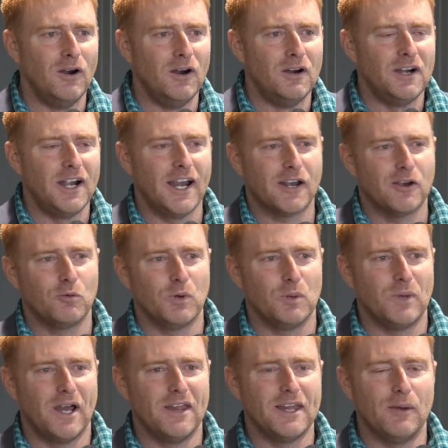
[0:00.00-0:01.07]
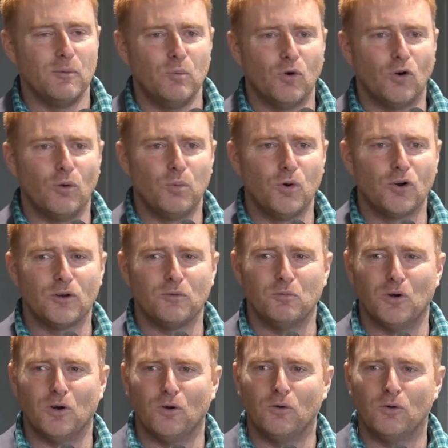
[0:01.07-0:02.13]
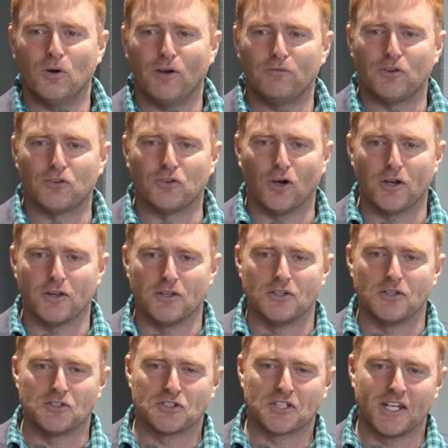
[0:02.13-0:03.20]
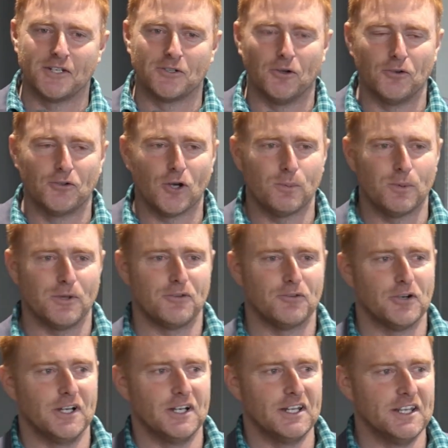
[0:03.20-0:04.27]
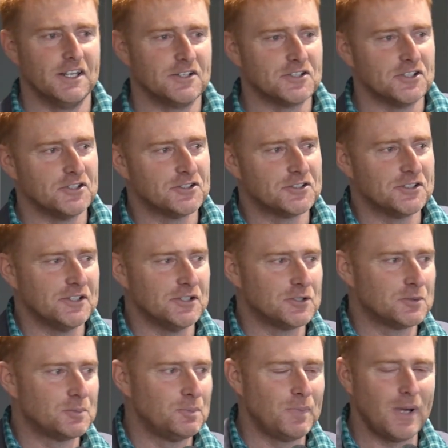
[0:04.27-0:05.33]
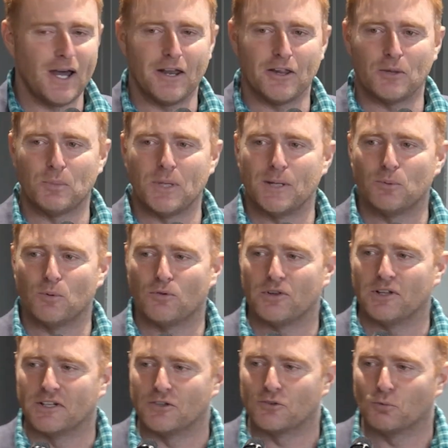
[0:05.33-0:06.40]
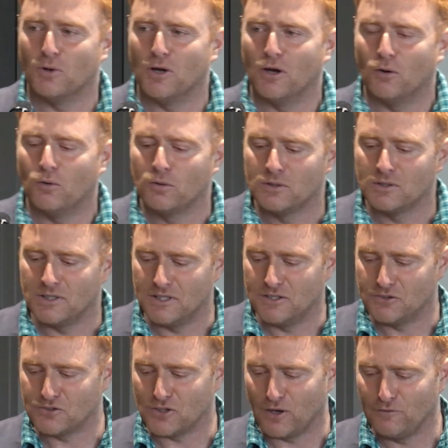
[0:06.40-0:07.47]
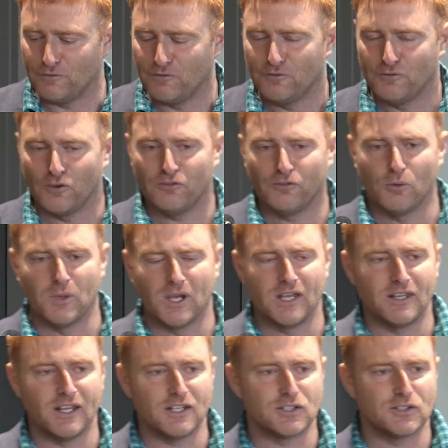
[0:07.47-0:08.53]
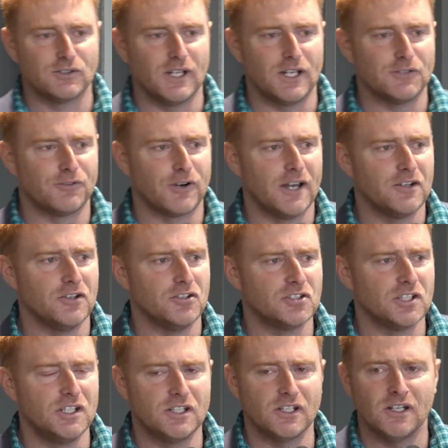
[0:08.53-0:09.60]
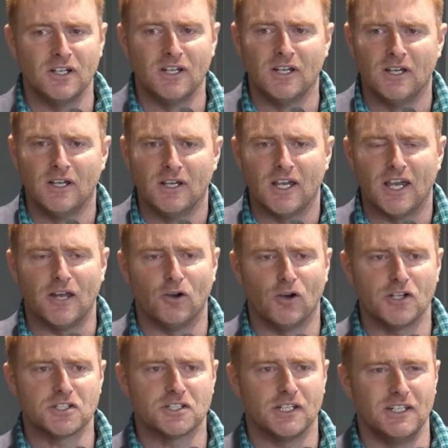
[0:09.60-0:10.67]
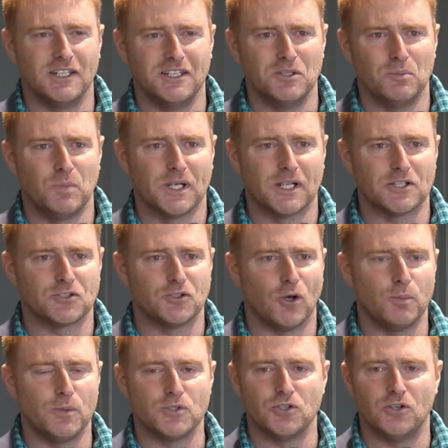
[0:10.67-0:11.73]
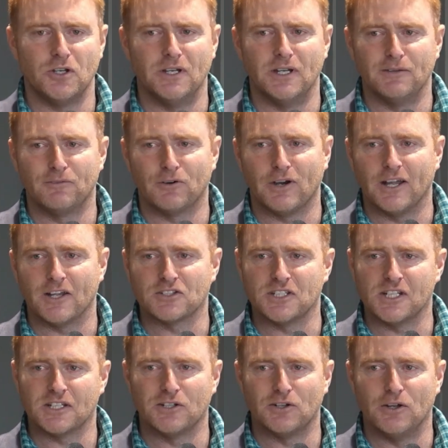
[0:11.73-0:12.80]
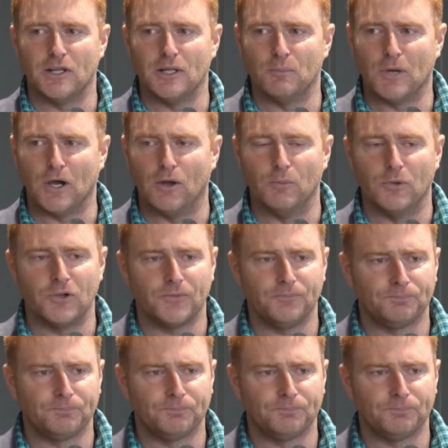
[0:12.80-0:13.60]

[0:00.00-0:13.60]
how could we make that more important? Well, I've decided that the seat on top of the three legs is part of the people thing as well. And so for me, that's front and centre. And I see the biggest opportunity for our sector at the moment